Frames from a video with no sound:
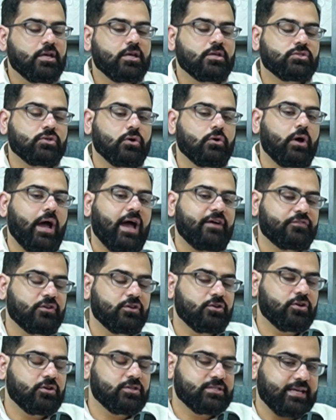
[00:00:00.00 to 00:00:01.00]
So after
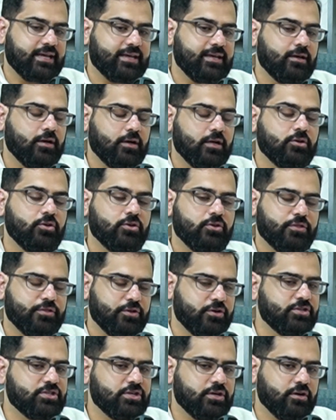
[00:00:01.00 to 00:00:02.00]
your
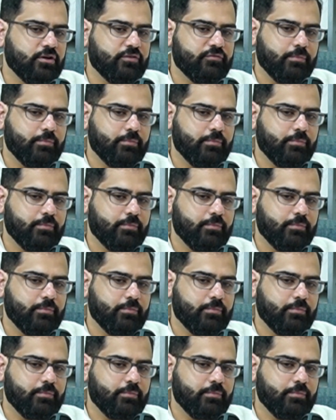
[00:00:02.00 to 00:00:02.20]
third year of